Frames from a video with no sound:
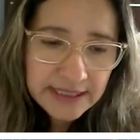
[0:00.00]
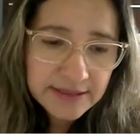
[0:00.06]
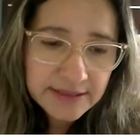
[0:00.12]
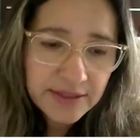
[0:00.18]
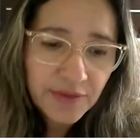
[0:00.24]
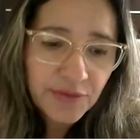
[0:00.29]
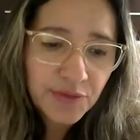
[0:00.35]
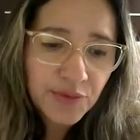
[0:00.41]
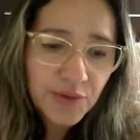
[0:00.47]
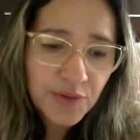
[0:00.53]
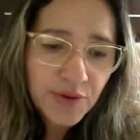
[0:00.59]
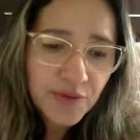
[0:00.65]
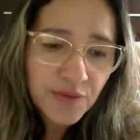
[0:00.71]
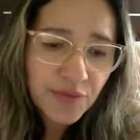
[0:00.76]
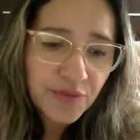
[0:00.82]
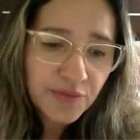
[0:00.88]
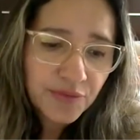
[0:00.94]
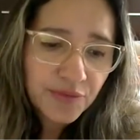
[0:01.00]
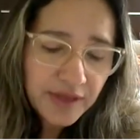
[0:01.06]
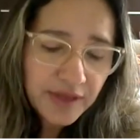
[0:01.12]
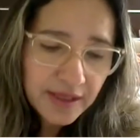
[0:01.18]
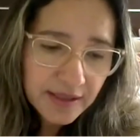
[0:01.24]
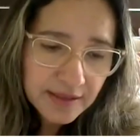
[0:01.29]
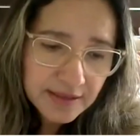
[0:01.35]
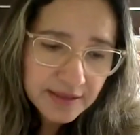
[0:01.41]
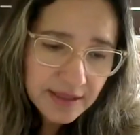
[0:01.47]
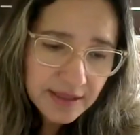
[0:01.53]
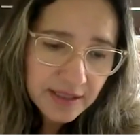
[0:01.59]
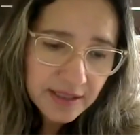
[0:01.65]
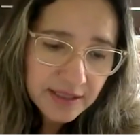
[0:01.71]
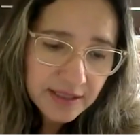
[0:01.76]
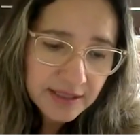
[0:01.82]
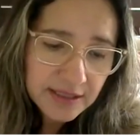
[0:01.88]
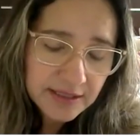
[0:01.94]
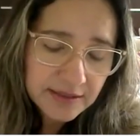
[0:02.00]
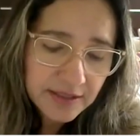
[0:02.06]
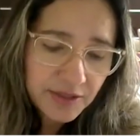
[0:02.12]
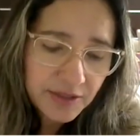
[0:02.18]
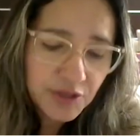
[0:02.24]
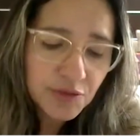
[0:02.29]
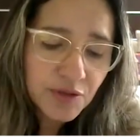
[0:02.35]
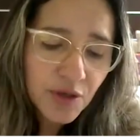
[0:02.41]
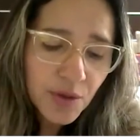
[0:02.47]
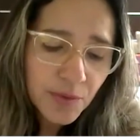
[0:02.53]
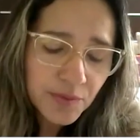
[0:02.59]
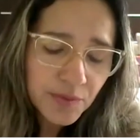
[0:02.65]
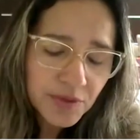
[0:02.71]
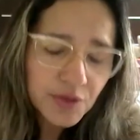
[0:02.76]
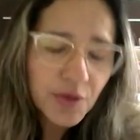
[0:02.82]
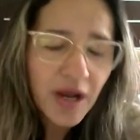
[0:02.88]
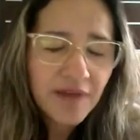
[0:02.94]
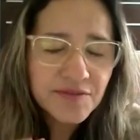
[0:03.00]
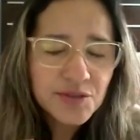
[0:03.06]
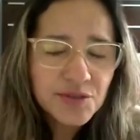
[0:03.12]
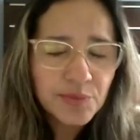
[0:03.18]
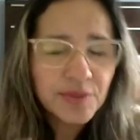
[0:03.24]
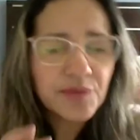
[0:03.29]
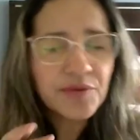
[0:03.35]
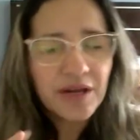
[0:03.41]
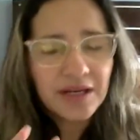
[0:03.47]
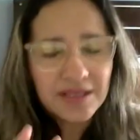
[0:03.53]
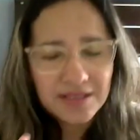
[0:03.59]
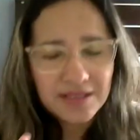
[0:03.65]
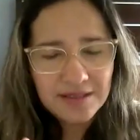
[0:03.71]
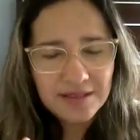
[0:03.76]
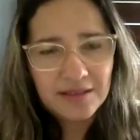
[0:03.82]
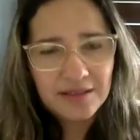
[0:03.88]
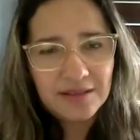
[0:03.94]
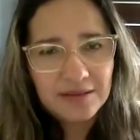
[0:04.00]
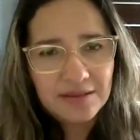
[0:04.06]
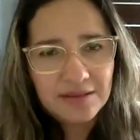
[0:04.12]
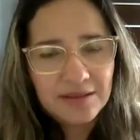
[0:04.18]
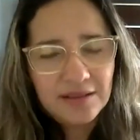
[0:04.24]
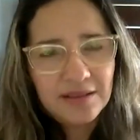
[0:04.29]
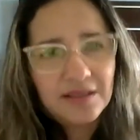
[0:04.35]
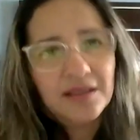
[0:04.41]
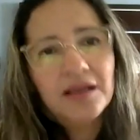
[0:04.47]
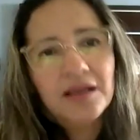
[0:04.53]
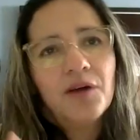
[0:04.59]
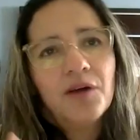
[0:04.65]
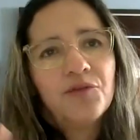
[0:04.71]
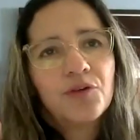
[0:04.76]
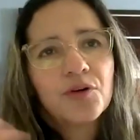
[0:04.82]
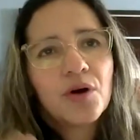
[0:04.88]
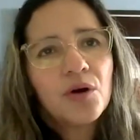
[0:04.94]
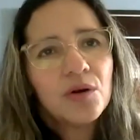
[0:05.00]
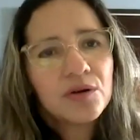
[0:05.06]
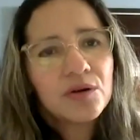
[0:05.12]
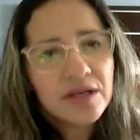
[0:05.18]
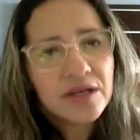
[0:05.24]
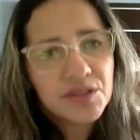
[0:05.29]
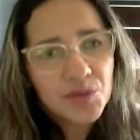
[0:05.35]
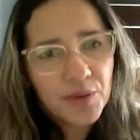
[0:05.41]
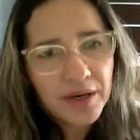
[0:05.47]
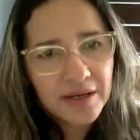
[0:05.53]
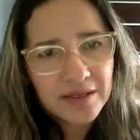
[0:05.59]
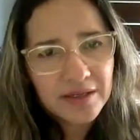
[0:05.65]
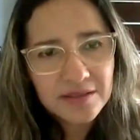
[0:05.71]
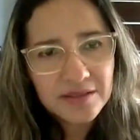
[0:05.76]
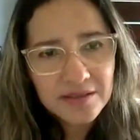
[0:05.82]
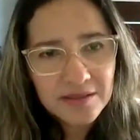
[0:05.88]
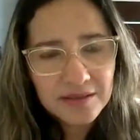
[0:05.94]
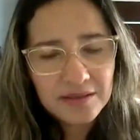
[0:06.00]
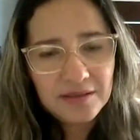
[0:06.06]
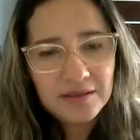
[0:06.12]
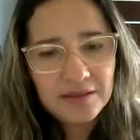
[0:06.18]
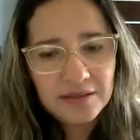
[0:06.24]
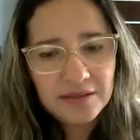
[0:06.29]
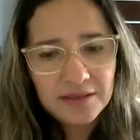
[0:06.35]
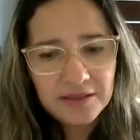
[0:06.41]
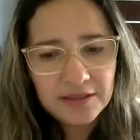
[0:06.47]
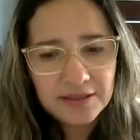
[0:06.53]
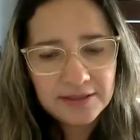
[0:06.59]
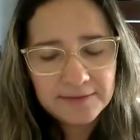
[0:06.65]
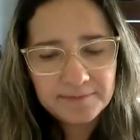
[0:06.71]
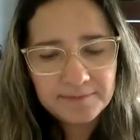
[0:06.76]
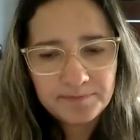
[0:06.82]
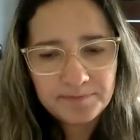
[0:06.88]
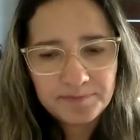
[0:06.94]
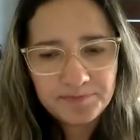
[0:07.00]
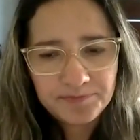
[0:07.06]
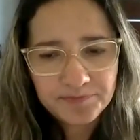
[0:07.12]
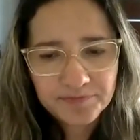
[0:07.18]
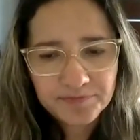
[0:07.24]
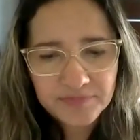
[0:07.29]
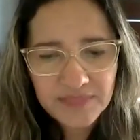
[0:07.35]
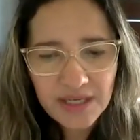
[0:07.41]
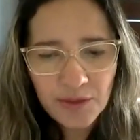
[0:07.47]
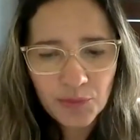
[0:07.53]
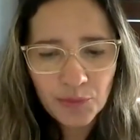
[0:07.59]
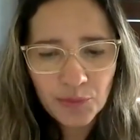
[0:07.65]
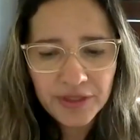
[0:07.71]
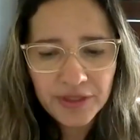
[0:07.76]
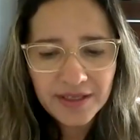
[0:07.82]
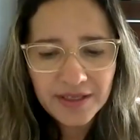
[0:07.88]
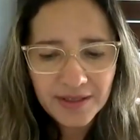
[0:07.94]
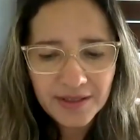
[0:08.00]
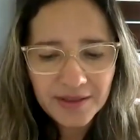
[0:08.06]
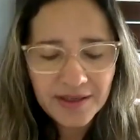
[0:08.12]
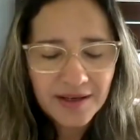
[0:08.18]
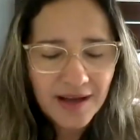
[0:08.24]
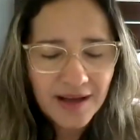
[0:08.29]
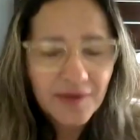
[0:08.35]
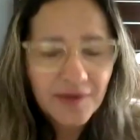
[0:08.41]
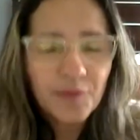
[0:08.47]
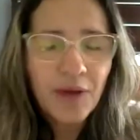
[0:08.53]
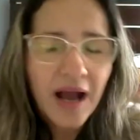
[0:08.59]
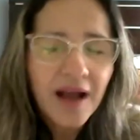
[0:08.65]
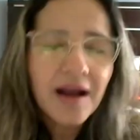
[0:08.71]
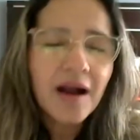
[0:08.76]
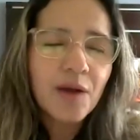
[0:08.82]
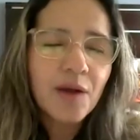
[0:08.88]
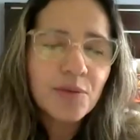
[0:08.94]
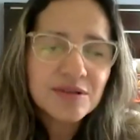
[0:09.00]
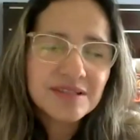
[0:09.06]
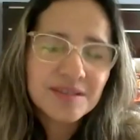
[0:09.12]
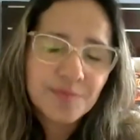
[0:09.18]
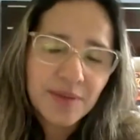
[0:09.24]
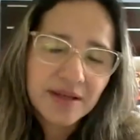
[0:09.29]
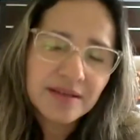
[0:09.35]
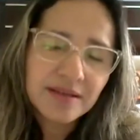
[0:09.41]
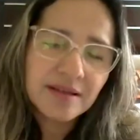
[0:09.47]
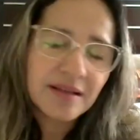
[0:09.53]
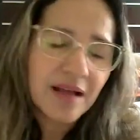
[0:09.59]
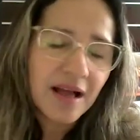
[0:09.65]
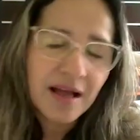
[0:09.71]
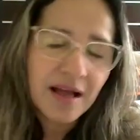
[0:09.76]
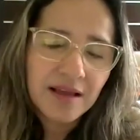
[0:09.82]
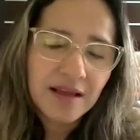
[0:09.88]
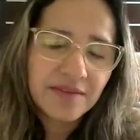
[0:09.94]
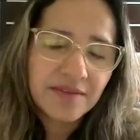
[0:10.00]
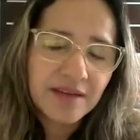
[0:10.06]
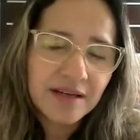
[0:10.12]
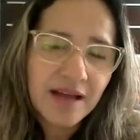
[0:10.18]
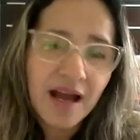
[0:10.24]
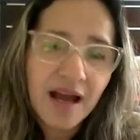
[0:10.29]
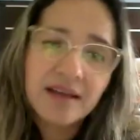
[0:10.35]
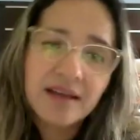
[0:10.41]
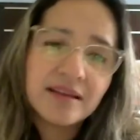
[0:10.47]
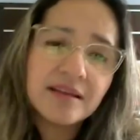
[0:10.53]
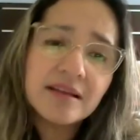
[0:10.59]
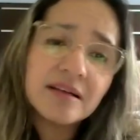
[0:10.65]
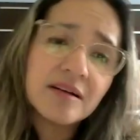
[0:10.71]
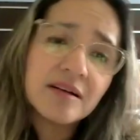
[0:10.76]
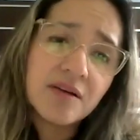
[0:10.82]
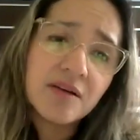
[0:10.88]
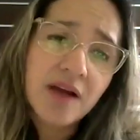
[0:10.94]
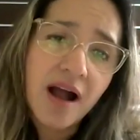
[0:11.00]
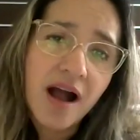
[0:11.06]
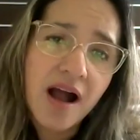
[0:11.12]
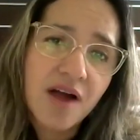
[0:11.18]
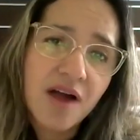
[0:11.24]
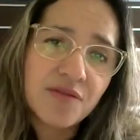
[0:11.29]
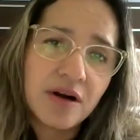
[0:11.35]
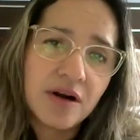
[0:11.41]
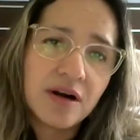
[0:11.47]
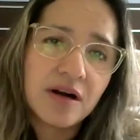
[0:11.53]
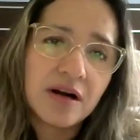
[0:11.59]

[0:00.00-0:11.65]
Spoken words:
The third thing, you know, you have to be realistic. For all graduates, I was expected that I didn't gonna have